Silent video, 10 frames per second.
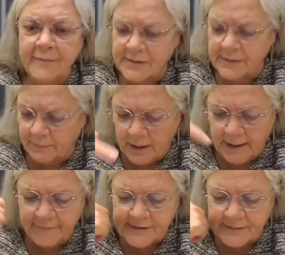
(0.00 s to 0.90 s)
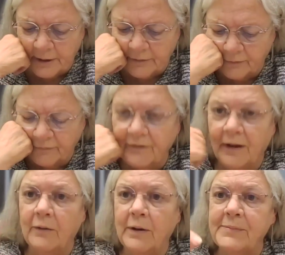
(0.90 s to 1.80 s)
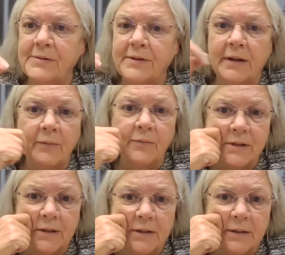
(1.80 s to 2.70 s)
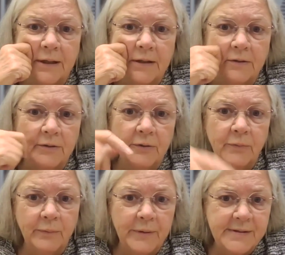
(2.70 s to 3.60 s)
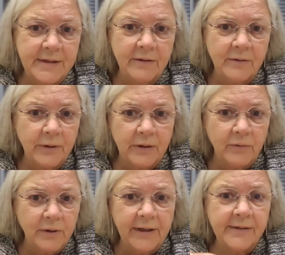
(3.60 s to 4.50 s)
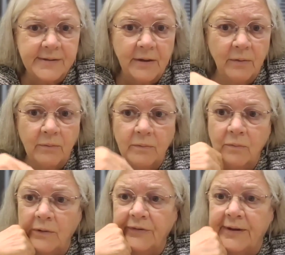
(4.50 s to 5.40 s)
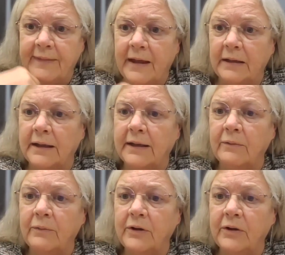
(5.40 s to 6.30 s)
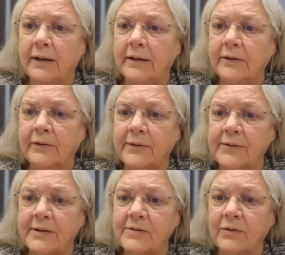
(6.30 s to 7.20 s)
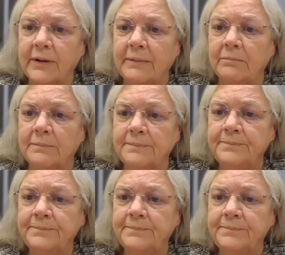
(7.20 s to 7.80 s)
I have some other follow-ups that I was going to include when we send the recording. So we'll send that link when you get it to us. That's great.